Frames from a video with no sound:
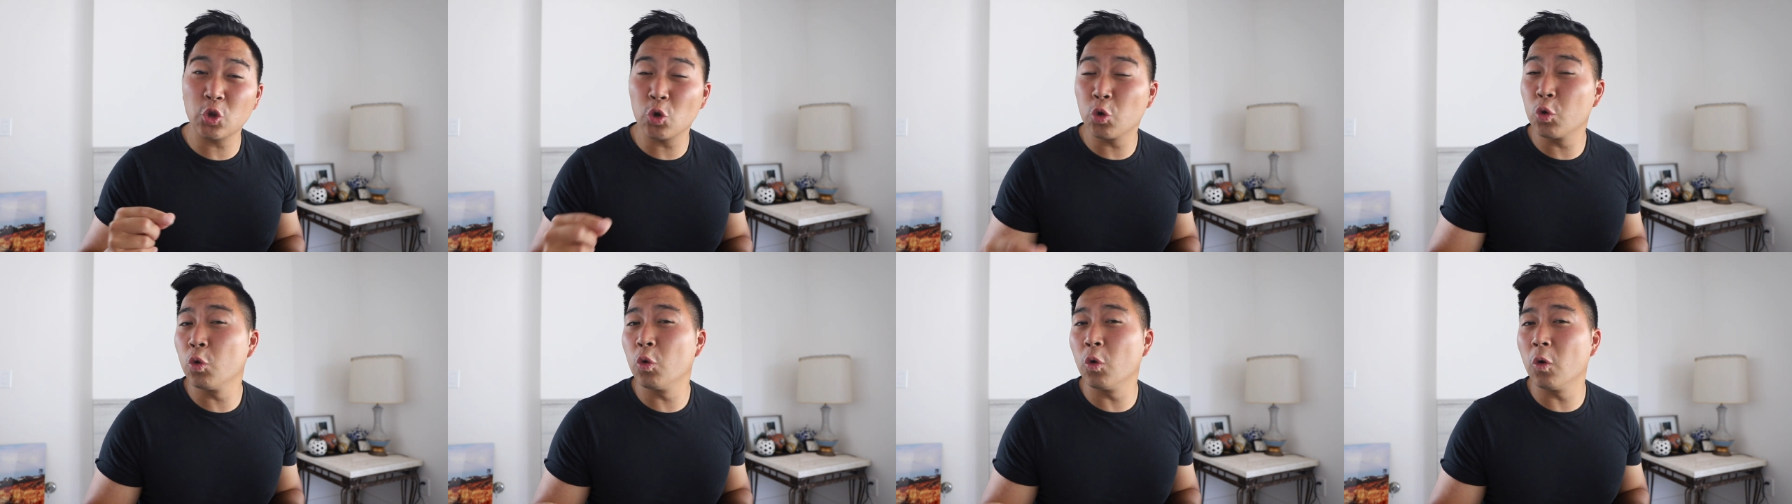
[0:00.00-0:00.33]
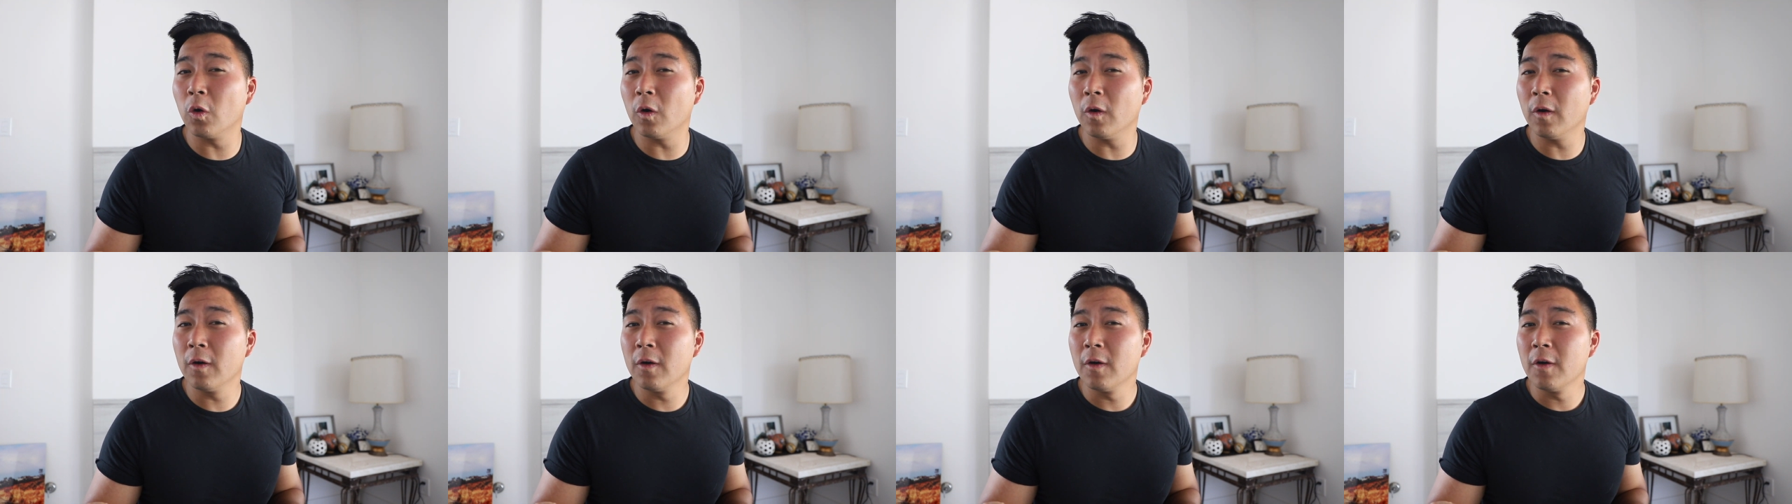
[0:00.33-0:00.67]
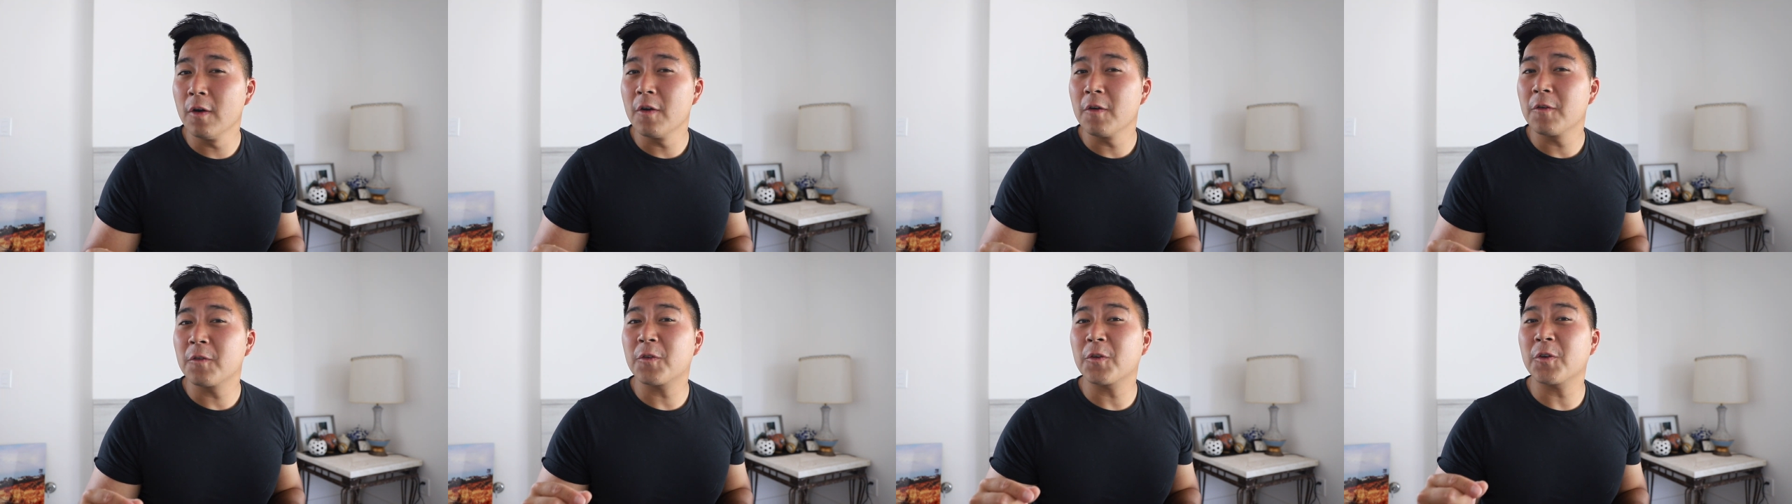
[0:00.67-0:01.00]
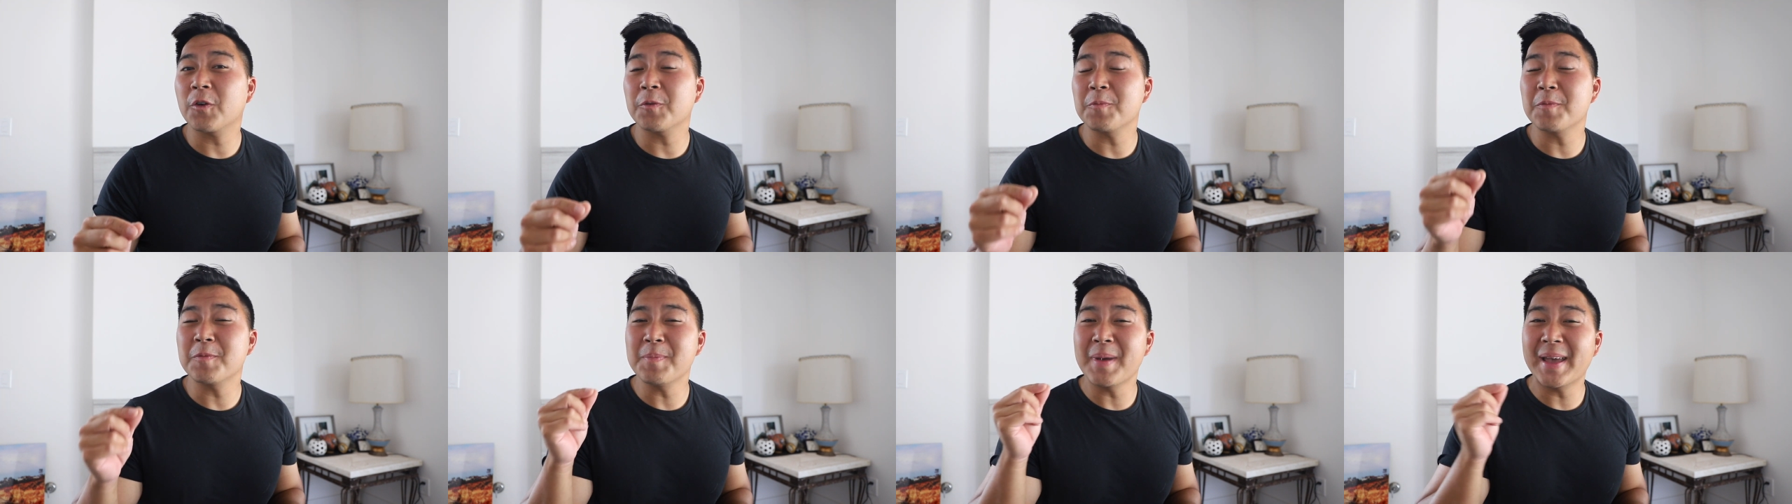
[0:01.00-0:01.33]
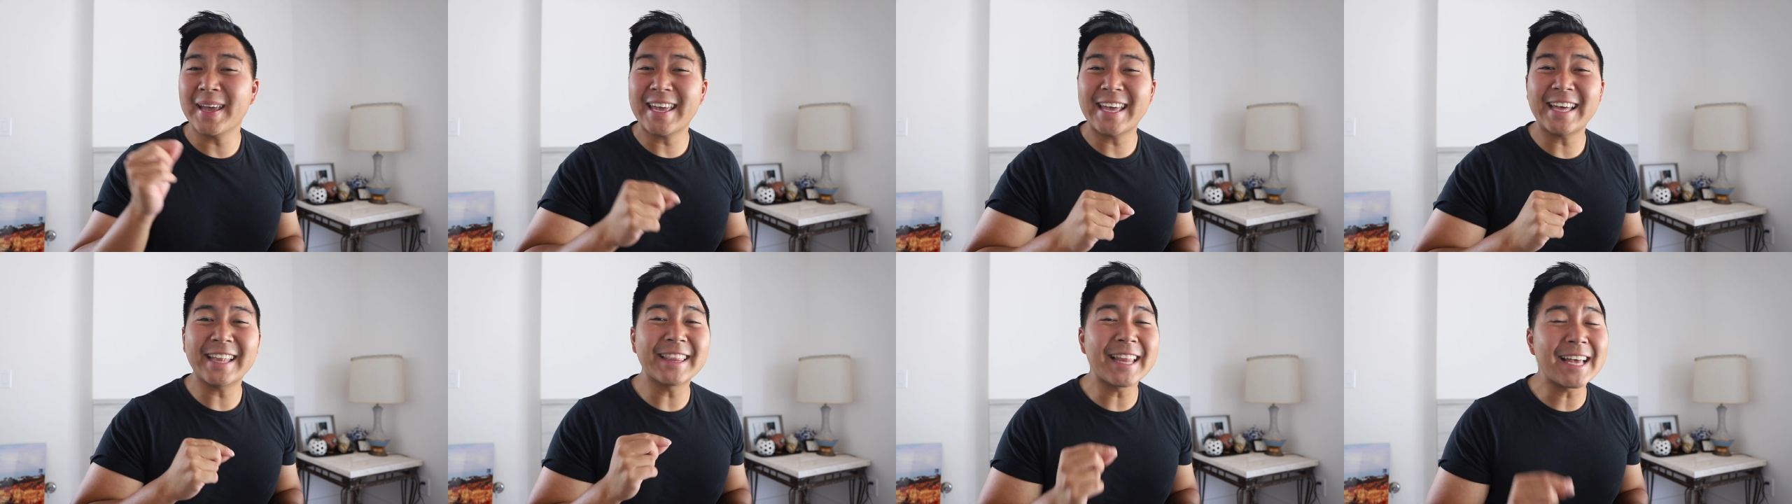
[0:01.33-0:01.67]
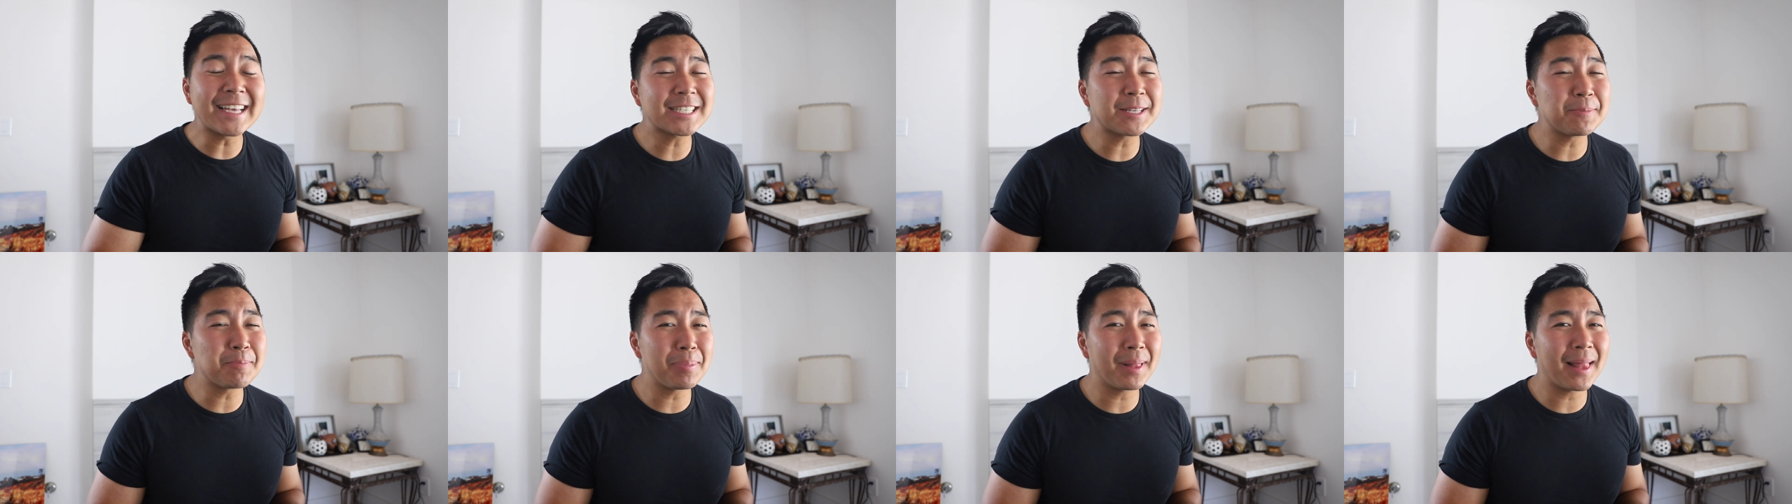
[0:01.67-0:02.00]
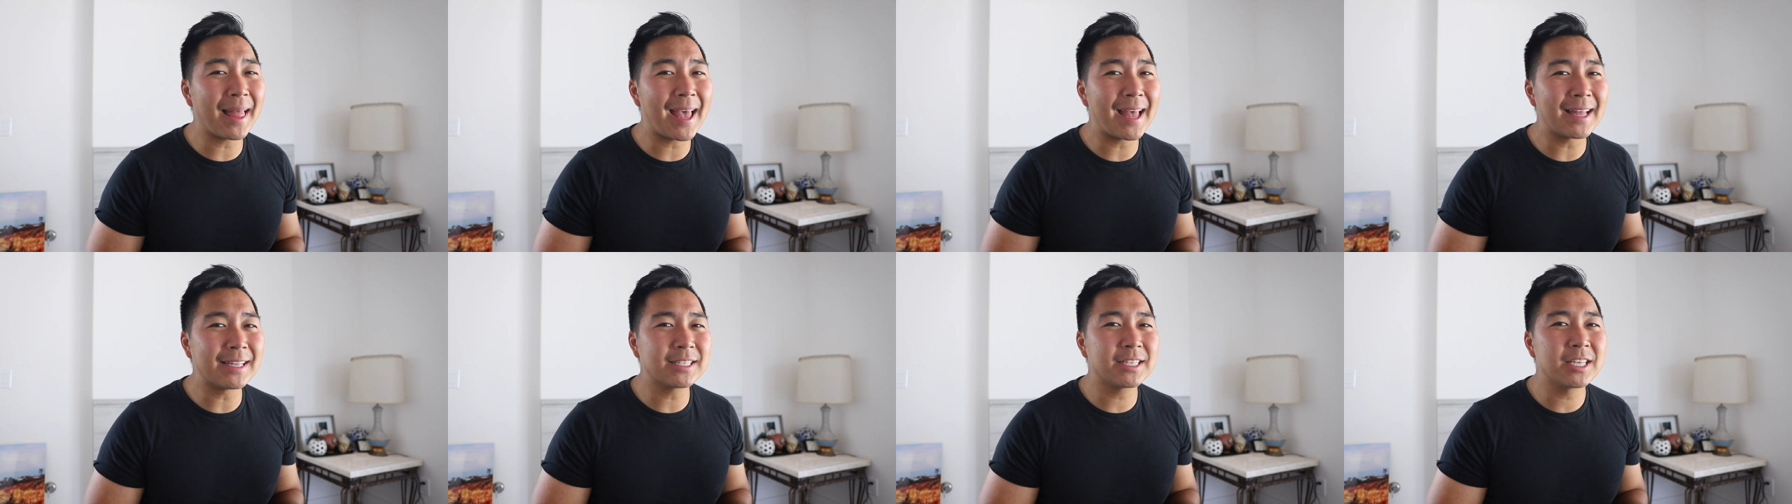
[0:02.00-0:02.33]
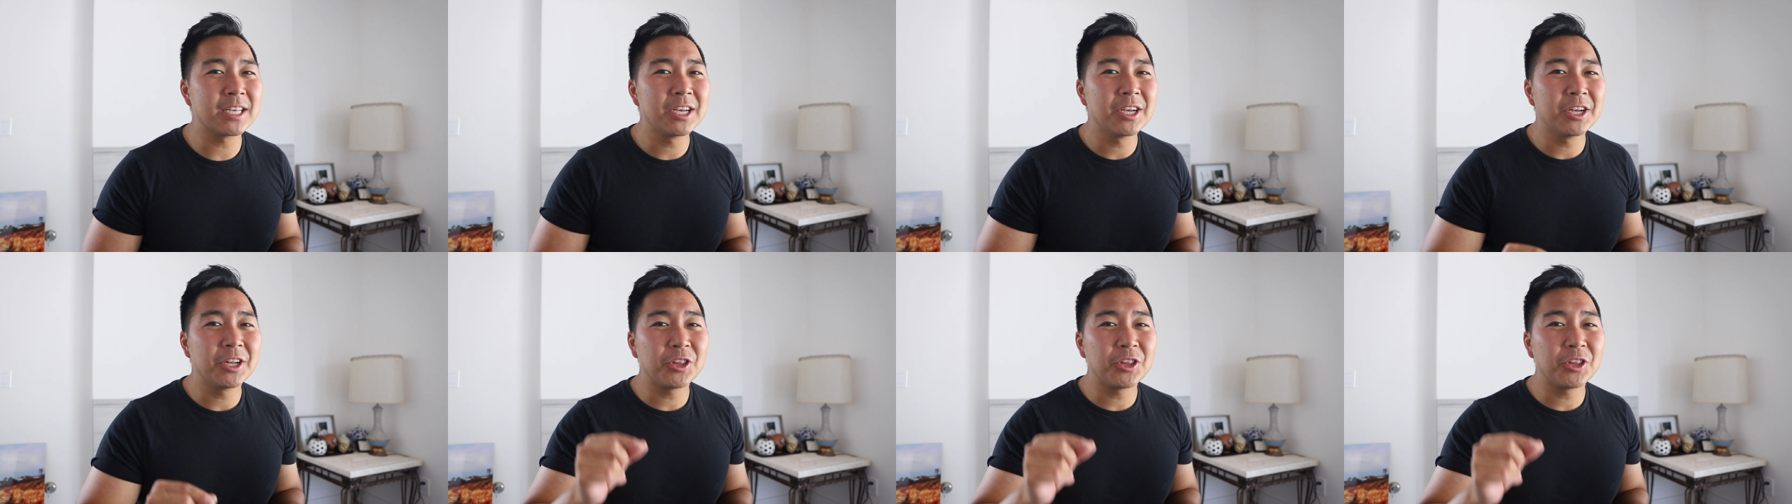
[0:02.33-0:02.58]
tool for making lesson plans